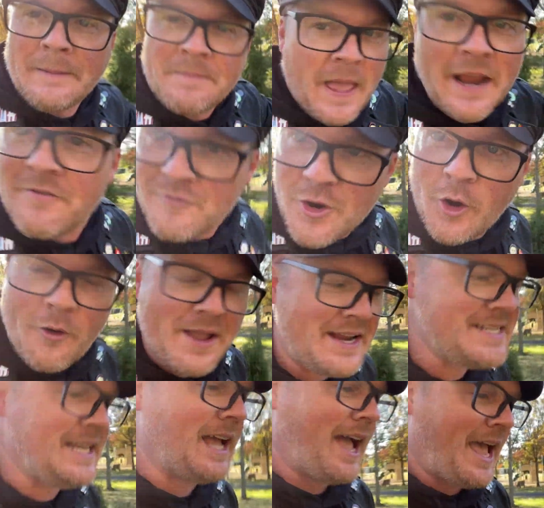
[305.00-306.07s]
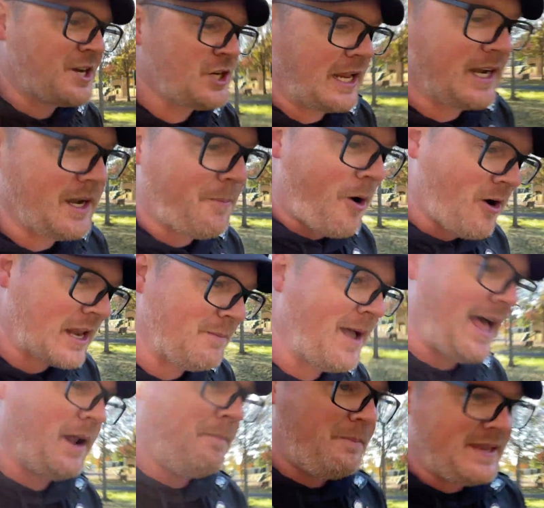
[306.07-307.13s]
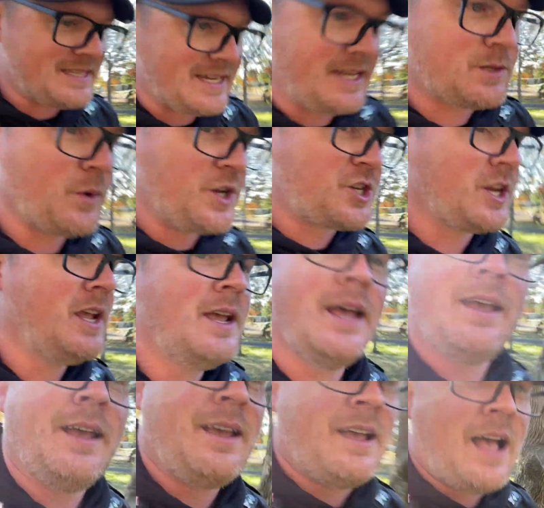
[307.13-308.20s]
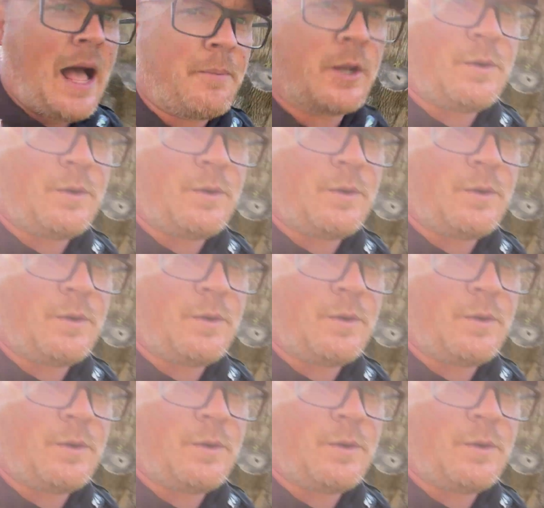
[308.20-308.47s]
I have no idea. I actually ended up parking behind a business, which I'm going to